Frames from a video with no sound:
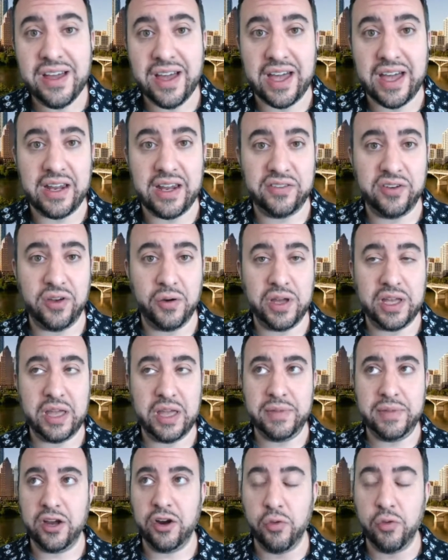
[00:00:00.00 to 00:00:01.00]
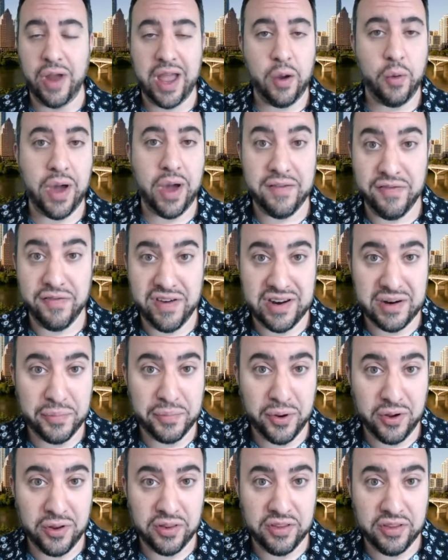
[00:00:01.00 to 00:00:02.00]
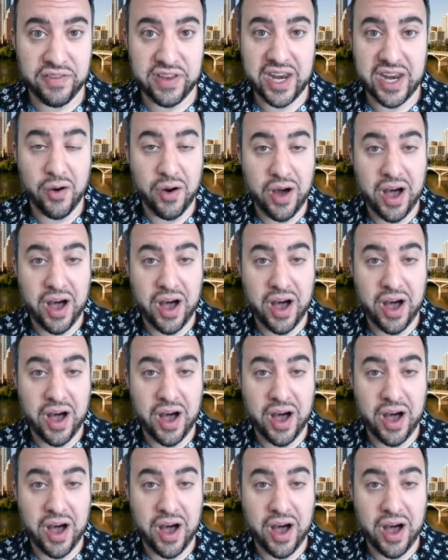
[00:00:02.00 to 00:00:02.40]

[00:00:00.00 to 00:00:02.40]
and so it can be a great way for you to pull the video